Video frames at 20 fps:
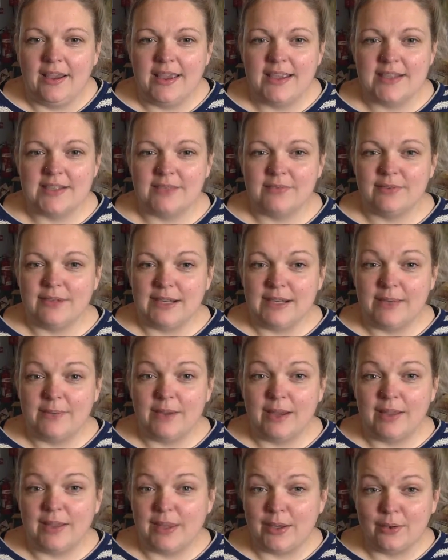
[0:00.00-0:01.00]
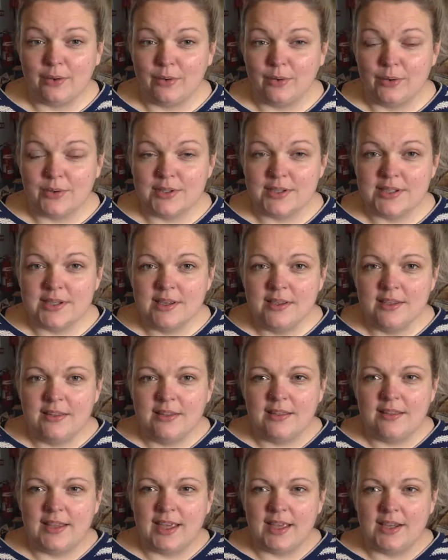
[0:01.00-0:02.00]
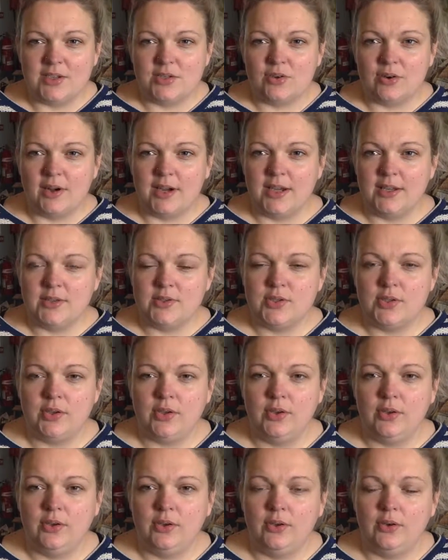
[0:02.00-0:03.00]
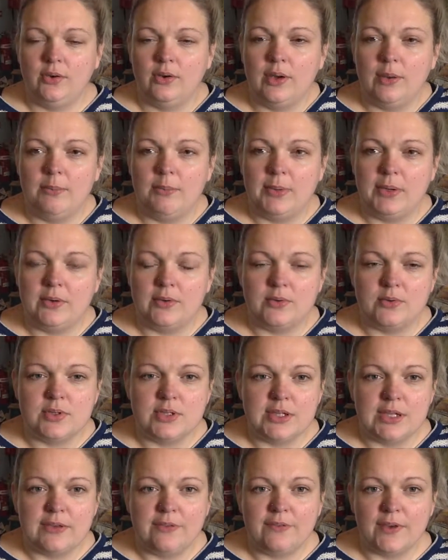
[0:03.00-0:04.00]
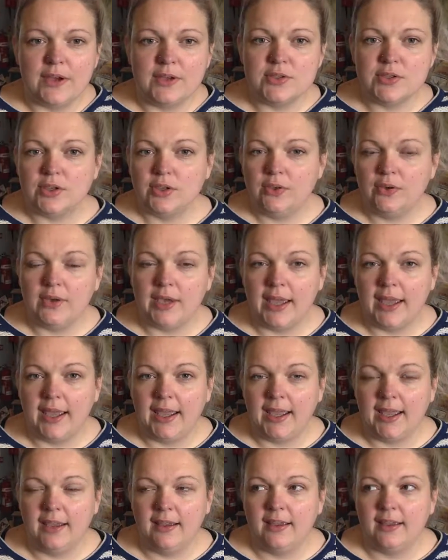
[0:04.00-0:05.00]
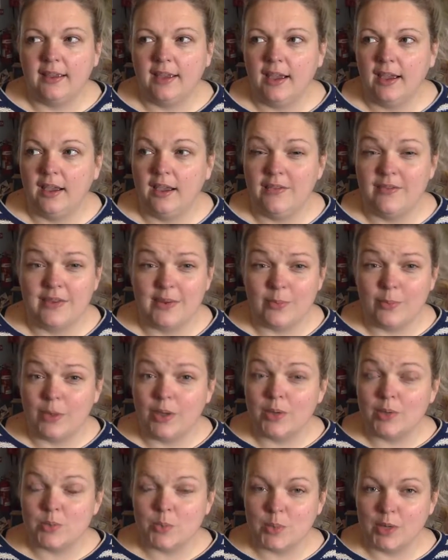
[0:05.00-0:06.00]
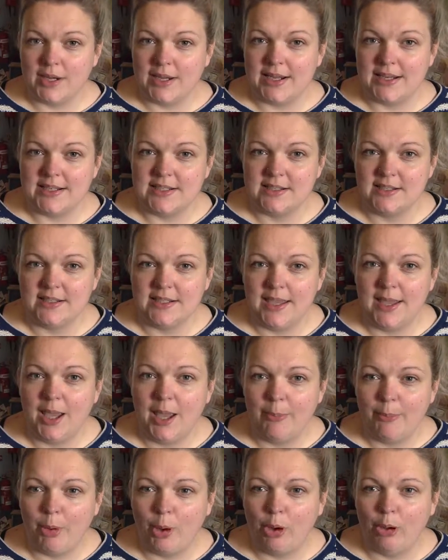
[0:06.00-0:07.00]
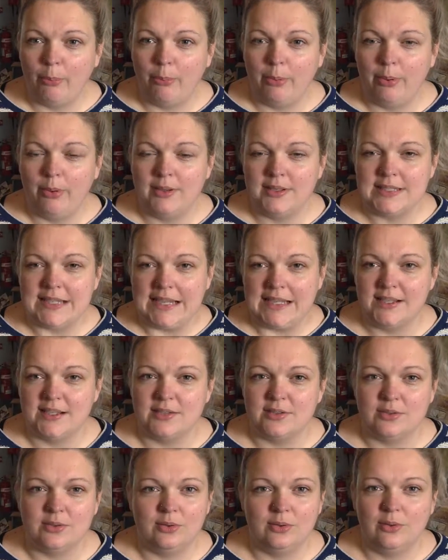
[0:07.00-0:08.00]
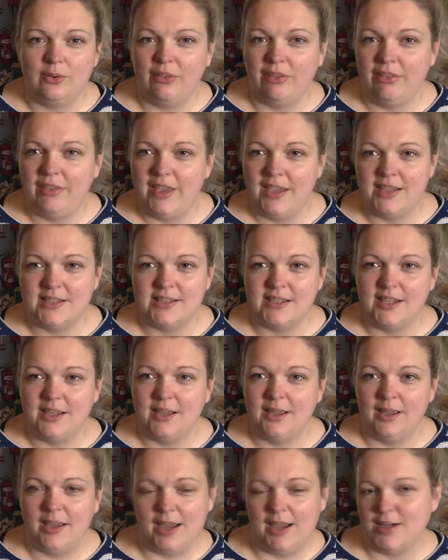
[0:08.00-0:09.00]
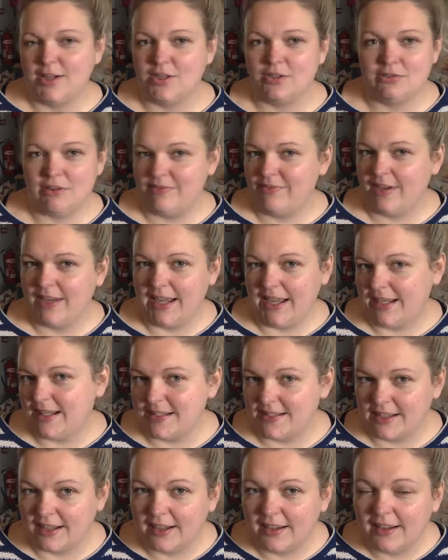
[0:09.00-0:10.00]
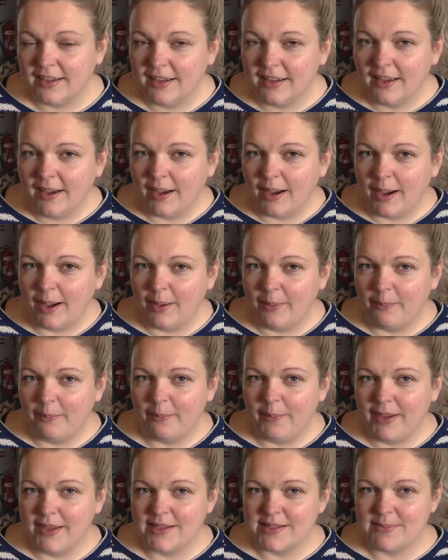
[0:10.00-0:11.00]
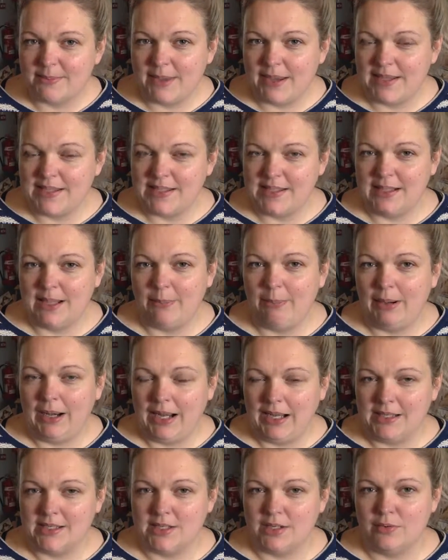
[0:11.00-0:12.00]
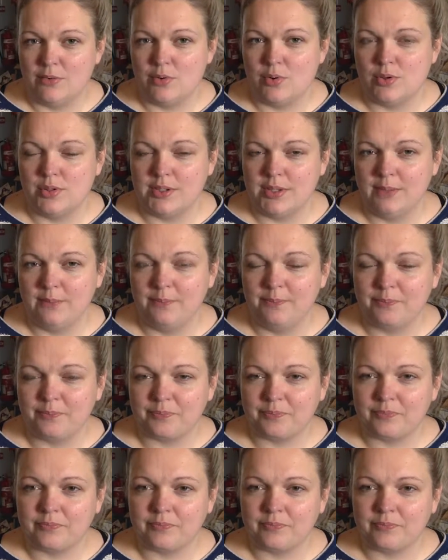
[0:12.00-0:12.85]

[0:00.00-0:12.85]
It's a really worthy cause. They're trying to build the first UK, in fact, worldwide hip hop dance hall theatre extravaganza. It's amazing. Their plans are awesome.